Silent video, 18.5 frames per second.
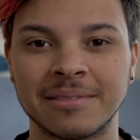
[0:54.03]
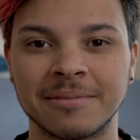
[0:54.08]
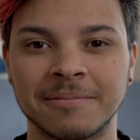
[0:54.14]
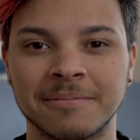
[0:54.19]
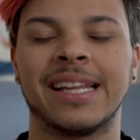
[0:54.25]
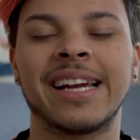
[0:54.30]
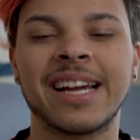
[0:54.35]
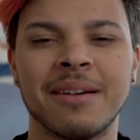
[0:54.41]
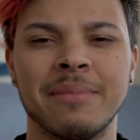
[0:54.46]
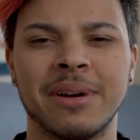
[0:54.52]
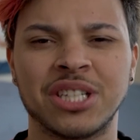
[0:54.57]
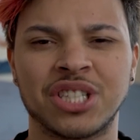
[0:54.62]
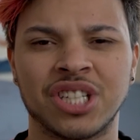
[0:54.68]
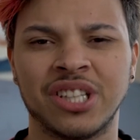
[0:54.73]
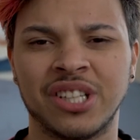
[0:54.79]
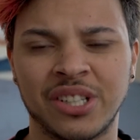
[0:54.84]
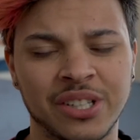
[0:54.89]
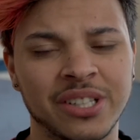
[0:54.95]
Like I
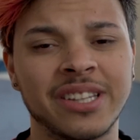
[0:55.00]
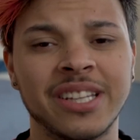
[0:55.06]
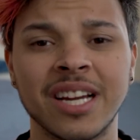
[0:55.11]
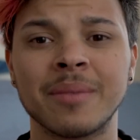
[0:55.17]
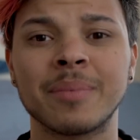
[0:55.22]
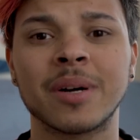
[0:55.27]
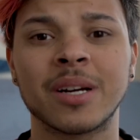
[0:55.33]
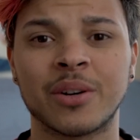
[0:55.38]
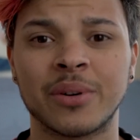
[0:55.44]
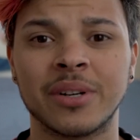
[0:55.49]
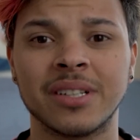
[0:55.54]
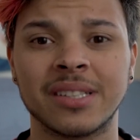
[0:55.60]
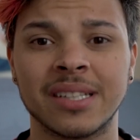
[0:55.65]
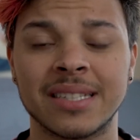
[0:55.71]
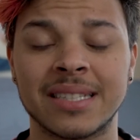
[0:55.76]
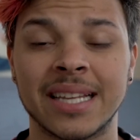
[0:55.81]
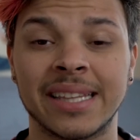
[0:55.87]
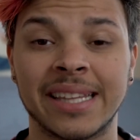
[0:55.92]
mentioned, the good thing about Grailed
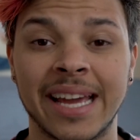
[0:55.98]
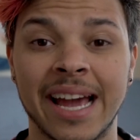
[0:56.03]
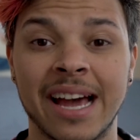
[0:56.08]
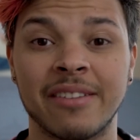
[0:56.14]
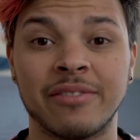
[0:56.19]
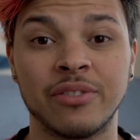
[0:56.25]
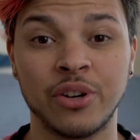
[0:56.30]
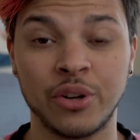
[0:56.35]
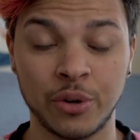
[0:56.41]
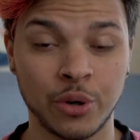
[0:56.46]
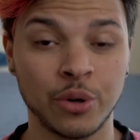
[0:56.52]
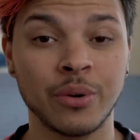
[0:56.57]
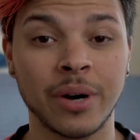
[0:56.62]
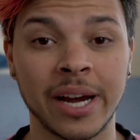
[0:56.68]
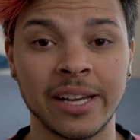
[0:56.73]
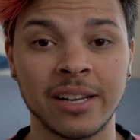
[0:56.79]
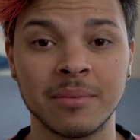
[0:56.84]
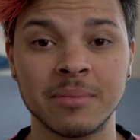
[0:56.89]
is that they have new
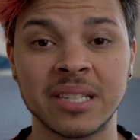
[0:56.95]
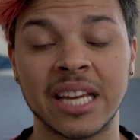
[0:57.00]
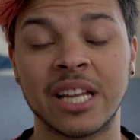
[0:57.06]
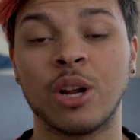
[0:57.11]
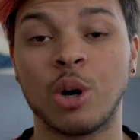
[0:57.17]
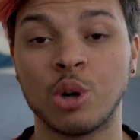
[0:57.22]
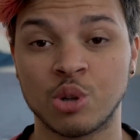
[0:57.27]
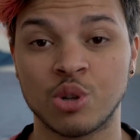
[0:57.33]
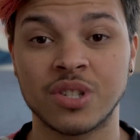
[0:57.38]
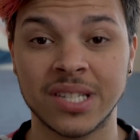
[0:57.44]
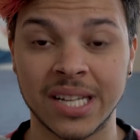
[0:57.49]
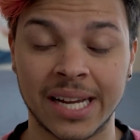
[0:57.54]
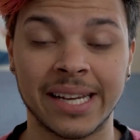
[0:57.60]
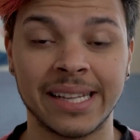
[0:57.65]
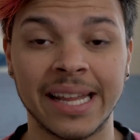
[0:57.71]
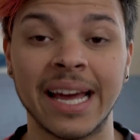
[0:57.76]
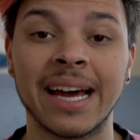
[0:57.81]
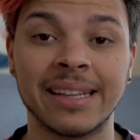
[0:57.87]
items and also
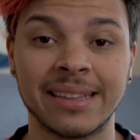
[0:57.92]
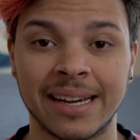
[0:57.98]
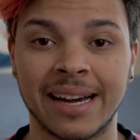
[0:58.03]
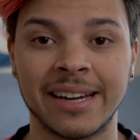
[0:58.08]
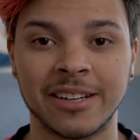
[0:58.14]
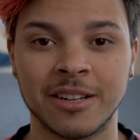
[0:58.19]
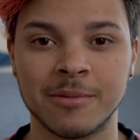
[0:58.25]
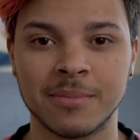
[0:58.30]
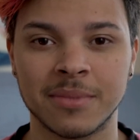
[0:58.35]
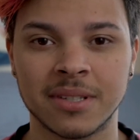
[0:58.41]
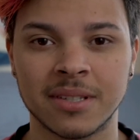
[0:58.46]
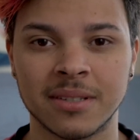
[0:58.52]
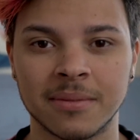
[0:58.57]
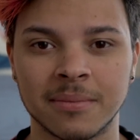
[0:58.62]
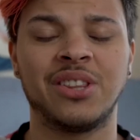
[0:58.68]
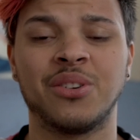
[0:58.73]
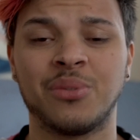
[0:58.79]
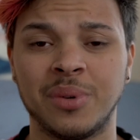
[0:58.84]
secondhand items.
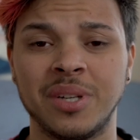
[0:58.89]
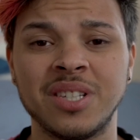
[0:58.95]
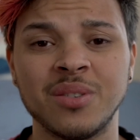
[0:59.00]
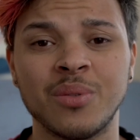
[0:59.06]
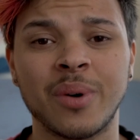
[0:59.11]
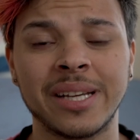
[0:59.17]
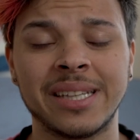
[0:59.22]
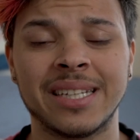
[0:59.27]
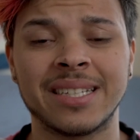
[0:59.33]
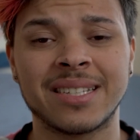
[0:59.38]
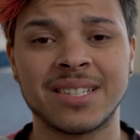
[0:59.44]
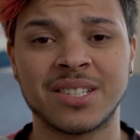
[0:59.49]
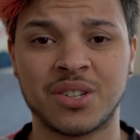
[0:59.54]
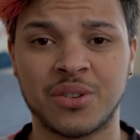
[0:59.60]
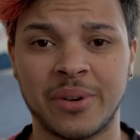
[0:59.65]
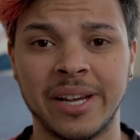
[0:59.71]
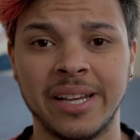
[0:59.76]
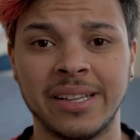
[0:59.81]
The reason why this is
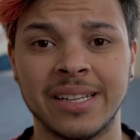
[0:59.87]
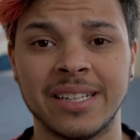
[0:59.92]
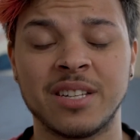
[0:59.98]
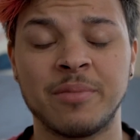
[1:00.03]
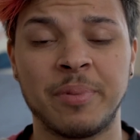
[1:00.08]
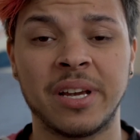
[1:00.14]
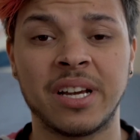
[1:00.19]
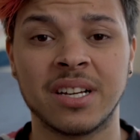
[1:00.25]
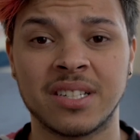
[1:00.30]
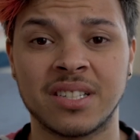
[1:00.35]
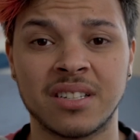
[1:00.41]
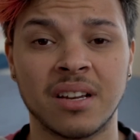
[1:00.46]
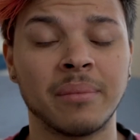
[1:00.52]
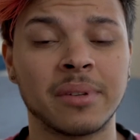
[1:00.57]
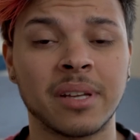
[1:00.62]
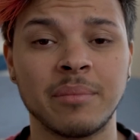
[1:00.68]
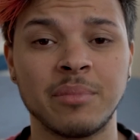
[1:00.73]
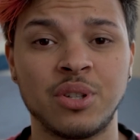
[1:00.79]
great is because
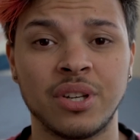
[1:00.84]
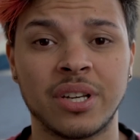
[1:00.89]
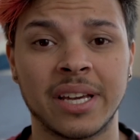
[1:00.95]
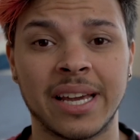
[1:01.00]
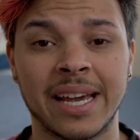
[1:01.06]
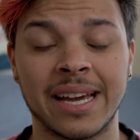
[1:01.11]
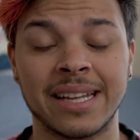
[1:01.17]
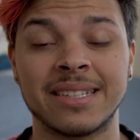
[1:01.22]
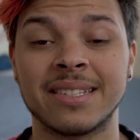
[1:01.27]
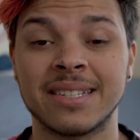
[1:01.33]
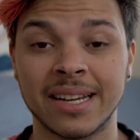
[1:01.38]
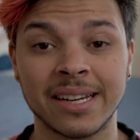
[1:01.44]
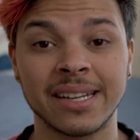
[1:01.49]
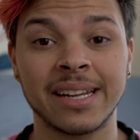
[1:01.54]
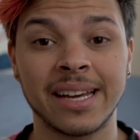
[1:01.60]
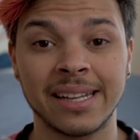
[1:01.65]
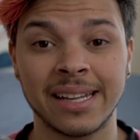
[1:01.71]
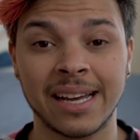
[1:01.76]
sometimes you can get
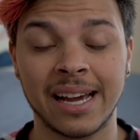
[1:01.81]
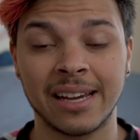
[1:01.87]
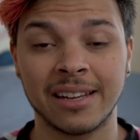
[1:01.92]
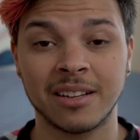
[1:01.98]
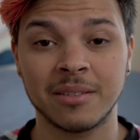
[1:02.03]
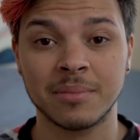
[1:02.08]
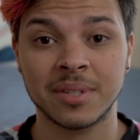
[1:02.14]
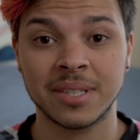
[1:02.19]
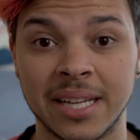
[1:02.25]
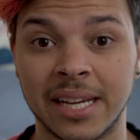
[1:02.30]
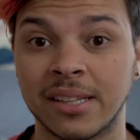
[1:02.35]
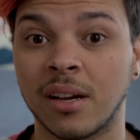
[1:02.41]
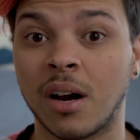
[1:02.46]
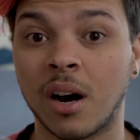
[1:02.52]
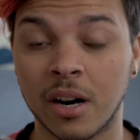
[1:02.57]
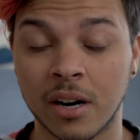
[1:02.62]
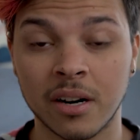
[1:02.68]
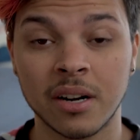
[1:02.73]
secondhand items that
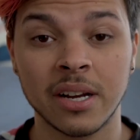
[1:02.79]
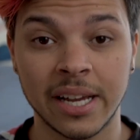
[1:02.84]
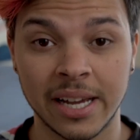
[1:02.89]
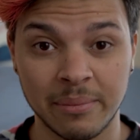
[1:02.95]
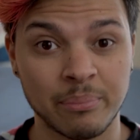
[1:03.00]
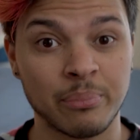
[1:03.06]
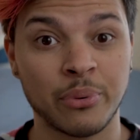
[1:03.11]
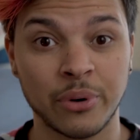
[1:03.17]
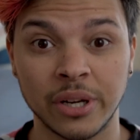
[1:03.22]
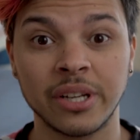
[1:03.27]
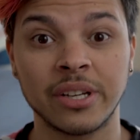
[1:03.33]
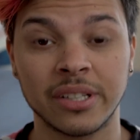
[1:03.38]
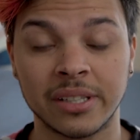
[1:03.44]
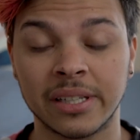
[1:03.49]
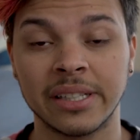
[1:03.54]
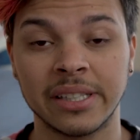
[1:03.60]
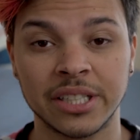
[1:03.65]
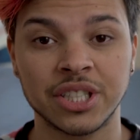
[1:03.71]
are in pretty good
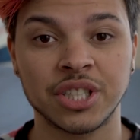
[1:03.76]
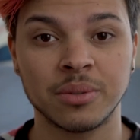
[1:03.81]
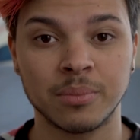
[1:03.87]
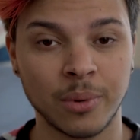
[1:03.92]
condition